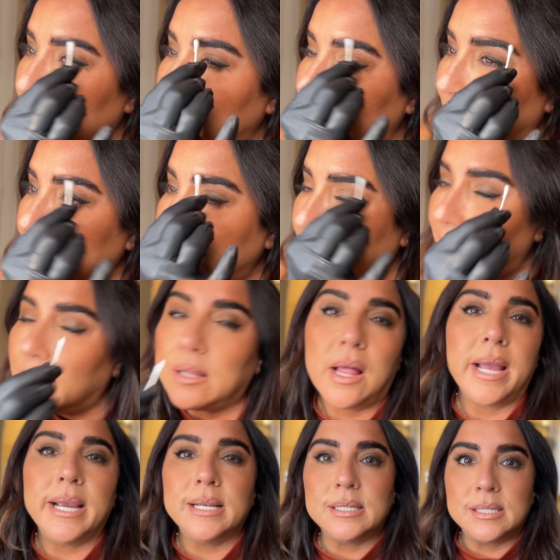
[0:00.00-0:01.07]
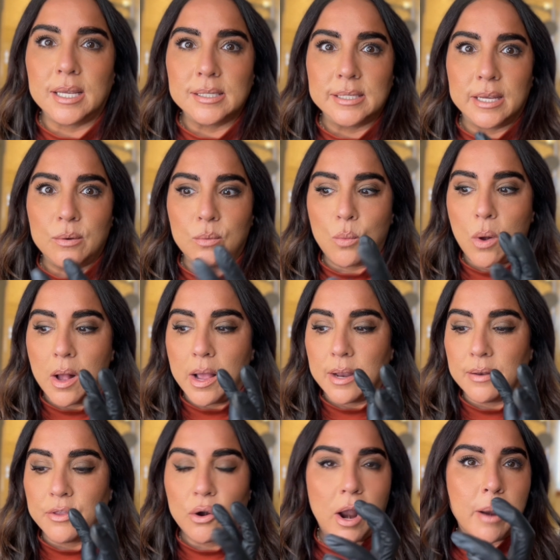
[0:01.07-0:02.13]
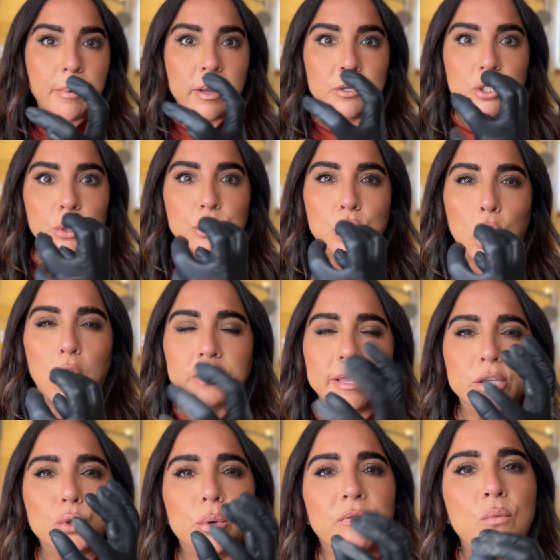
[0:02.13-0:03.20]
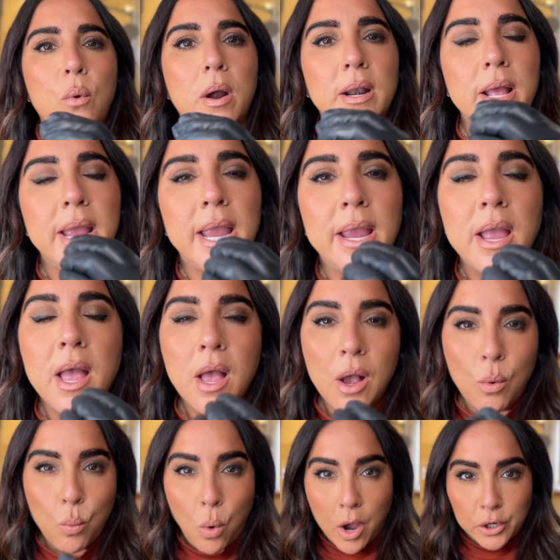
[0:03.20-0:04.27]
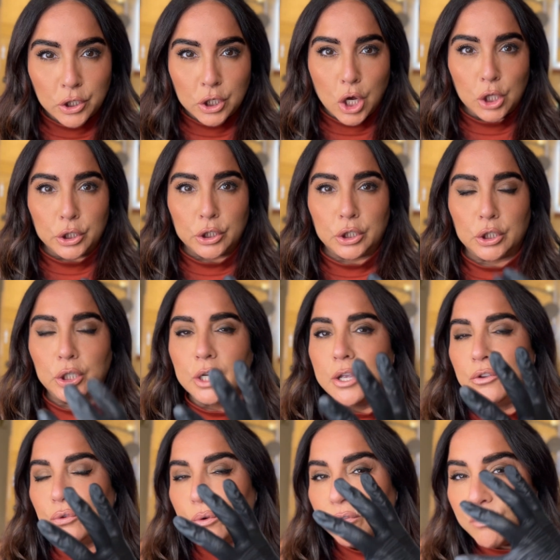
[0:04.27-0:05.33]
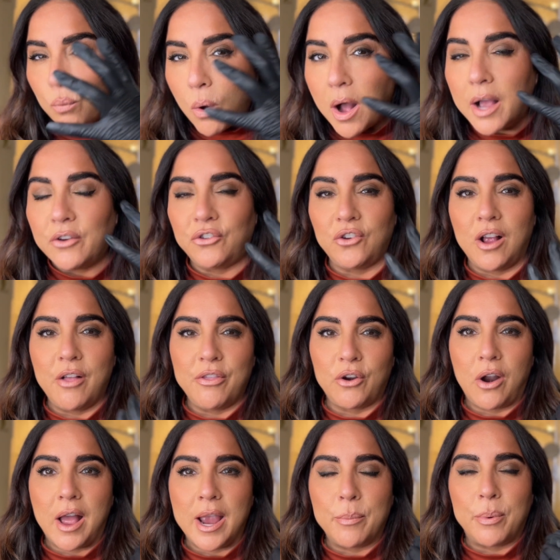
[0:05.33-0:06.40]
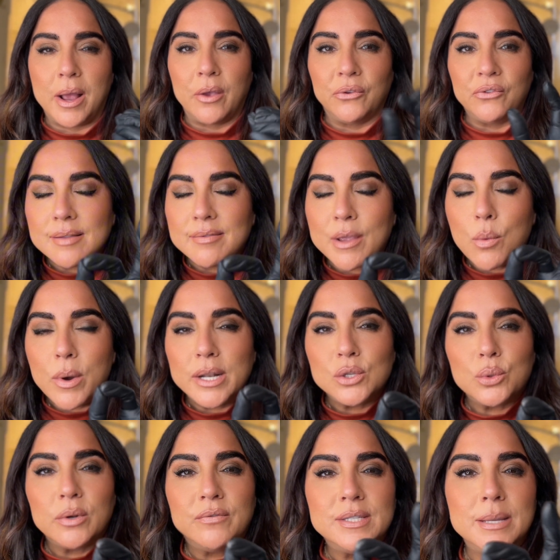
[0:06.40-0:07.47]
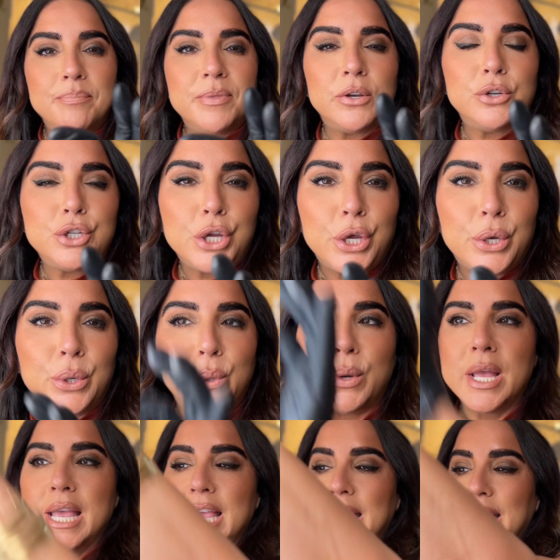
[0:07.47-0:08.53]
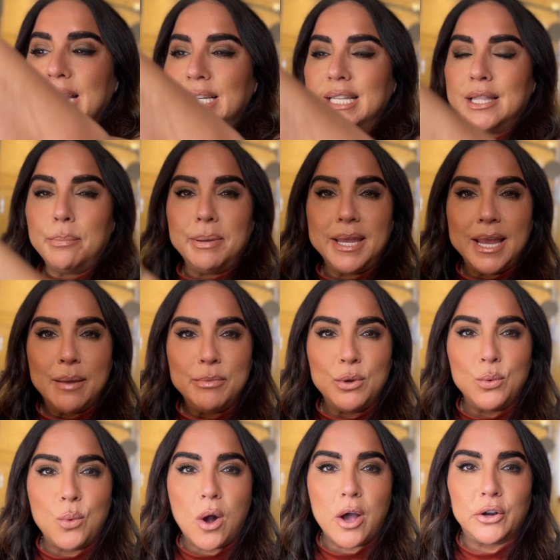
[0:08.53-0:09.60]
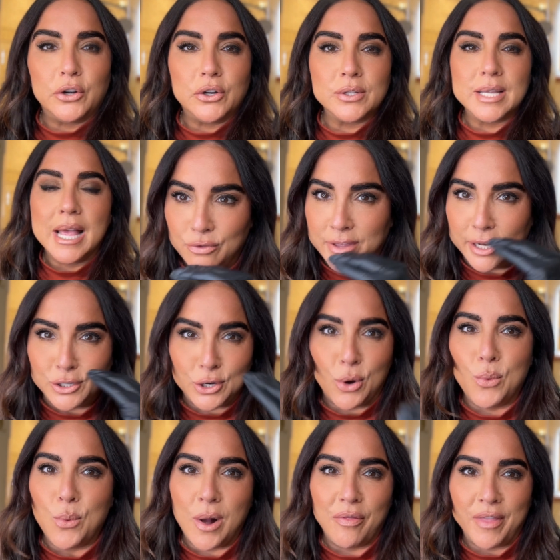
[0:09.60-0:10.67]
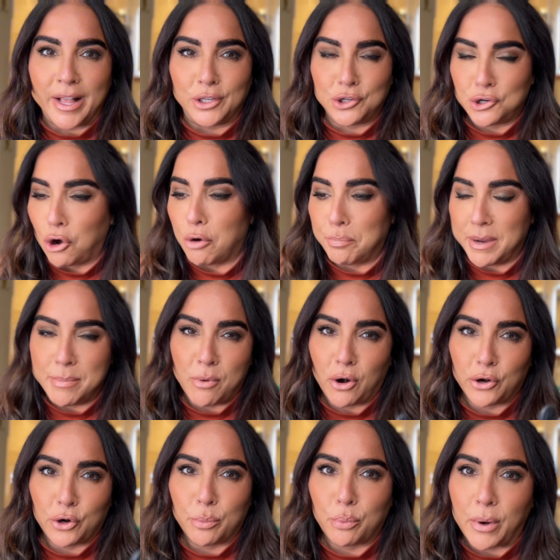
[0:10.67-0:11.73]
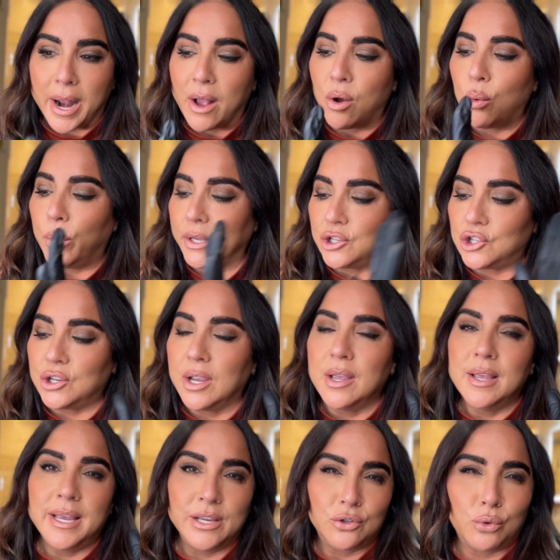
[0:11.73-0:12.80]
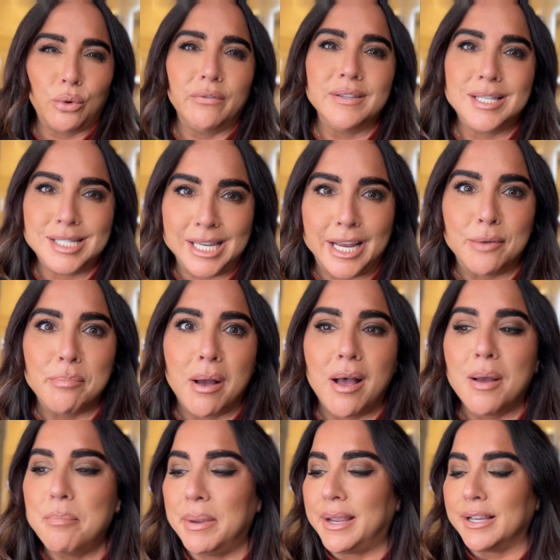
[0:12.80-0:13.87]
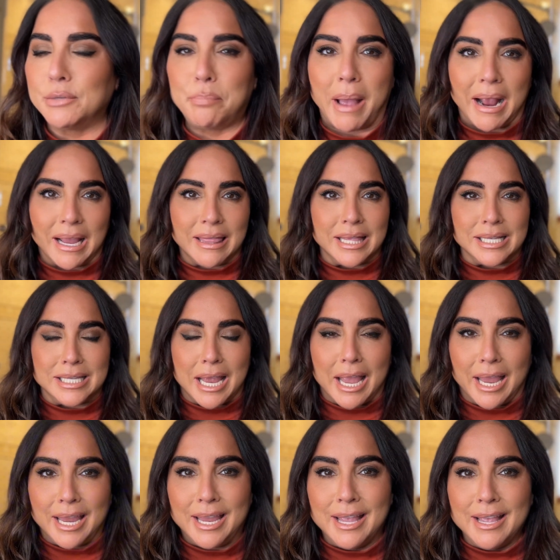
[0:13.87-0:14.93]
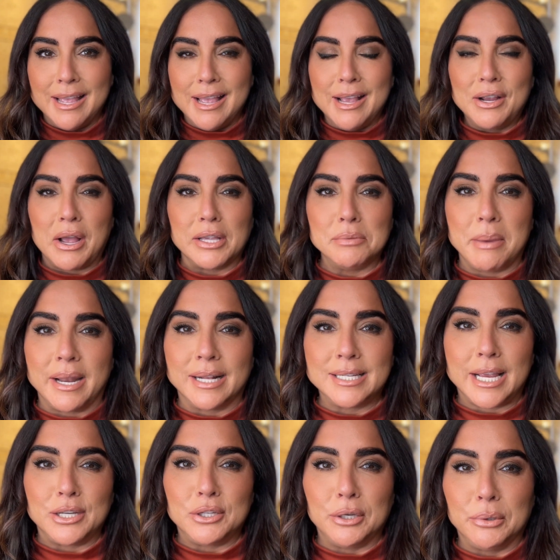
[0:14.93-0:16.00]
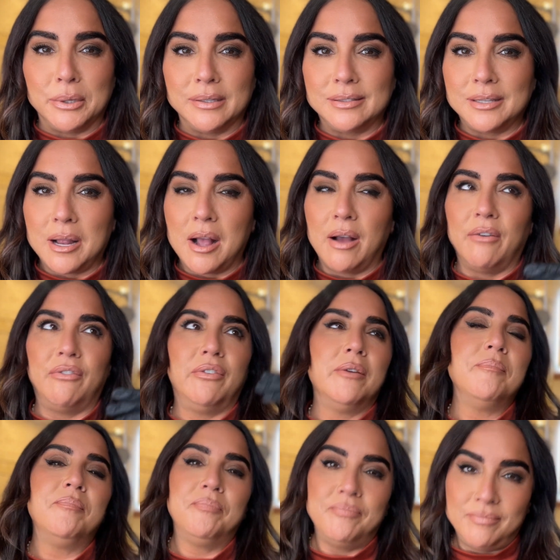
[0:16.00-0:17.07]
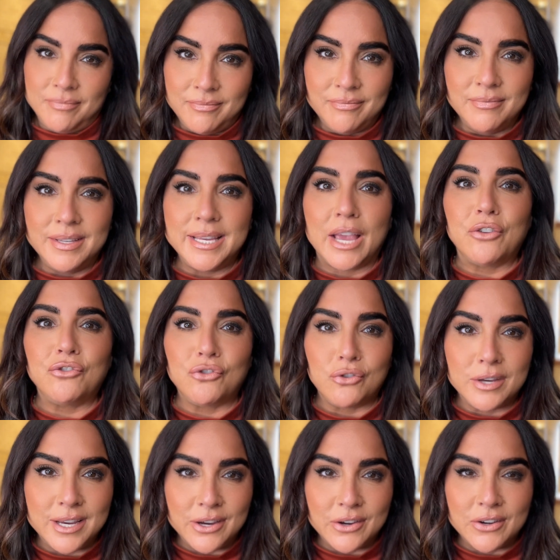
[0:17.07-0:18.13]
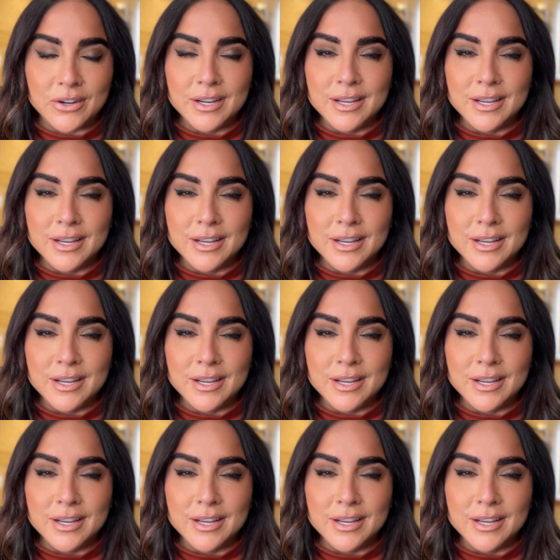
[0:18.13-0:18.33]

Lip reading: let's say the client doesn't want their eyebrows so dark. They sort of want a watercolor sort of wash on their eyebrows. They want to sort of dip their toe into the PMU waters. They don't want that Sharpie marker brow, which is sort of a stigma, because back in the day, cosmetic tattooists of yesteryear